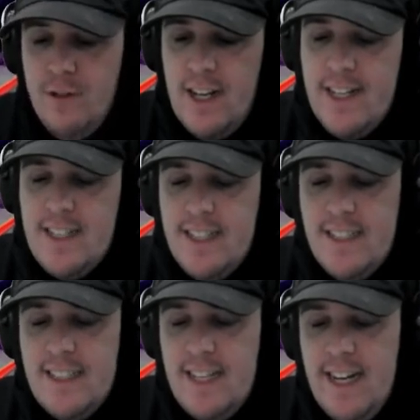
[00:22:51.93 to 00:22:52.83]
Let us
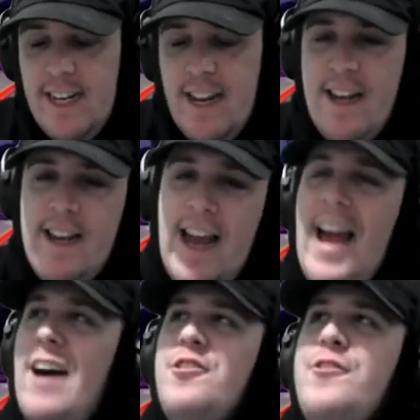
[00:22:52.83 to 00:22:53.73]
understand how you're